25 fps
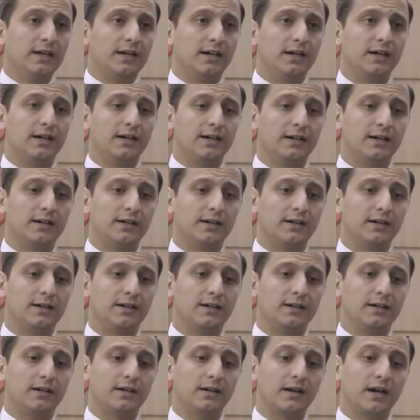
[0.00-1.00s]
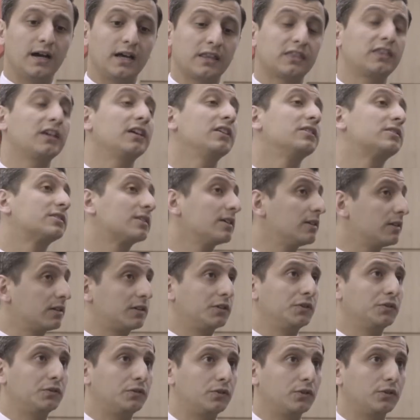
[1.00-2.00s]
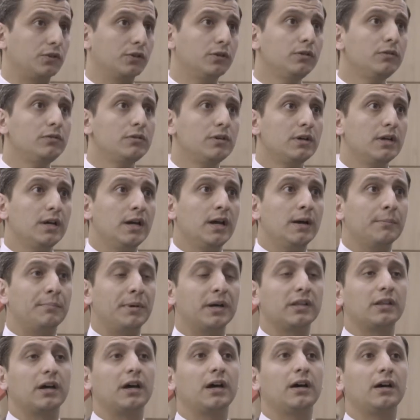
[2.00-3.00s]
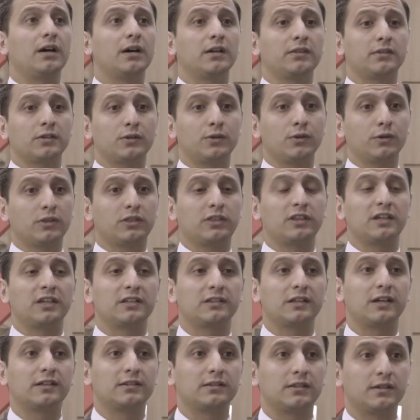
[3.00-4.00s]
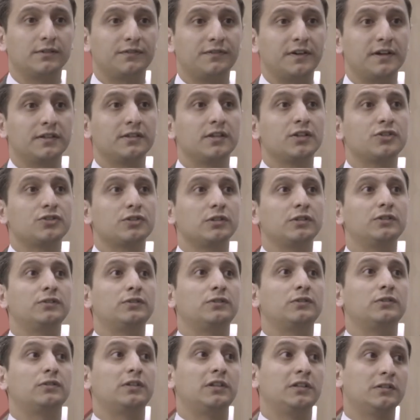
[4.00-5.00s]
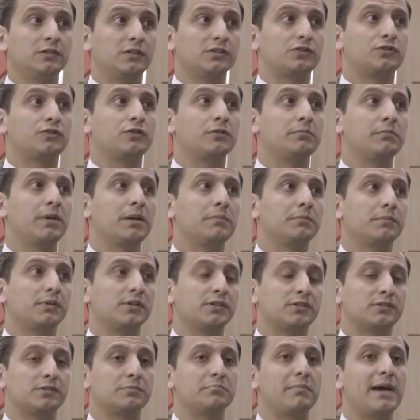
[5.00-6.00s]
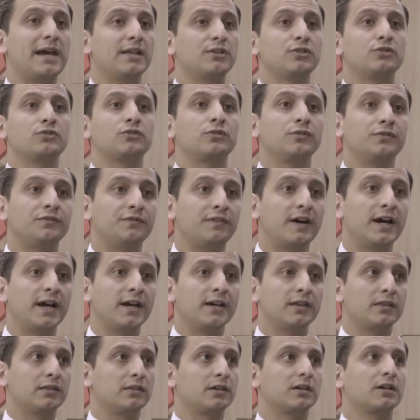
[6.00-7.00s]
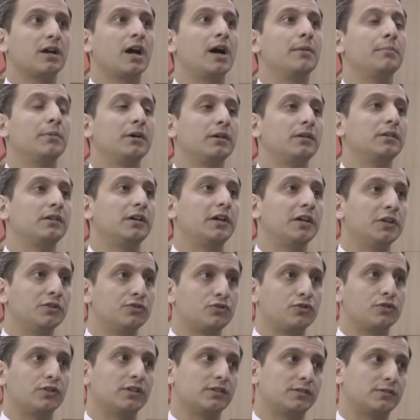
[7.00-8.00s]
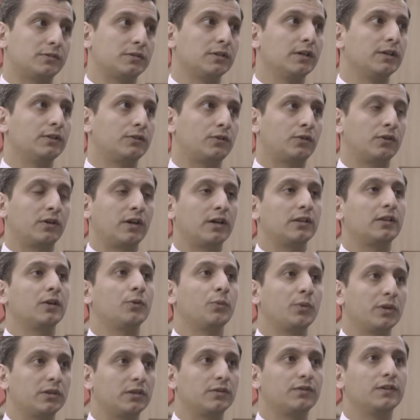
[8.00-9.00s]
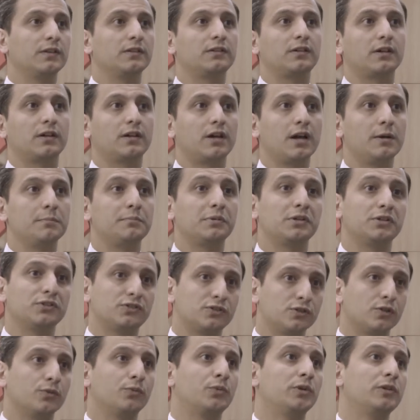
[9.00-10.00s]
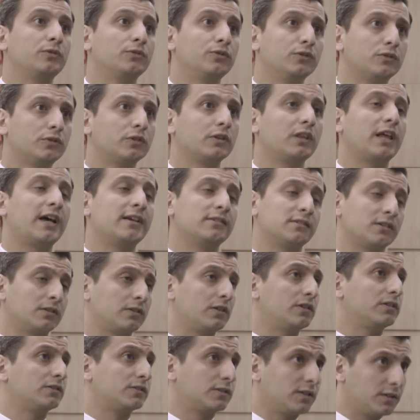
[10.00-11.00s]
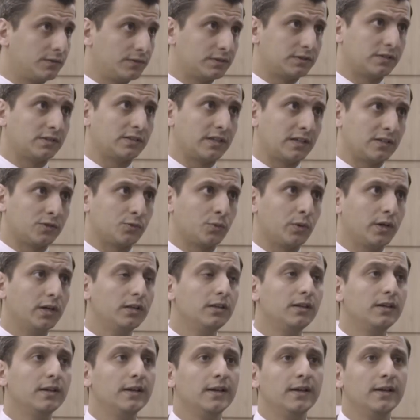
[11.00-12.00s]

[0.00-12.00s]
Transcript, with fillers: I think it's going to continue, but the good thing that the financial industry members managed to find the common interest together with fintech companies, so we're utilizing their services as well,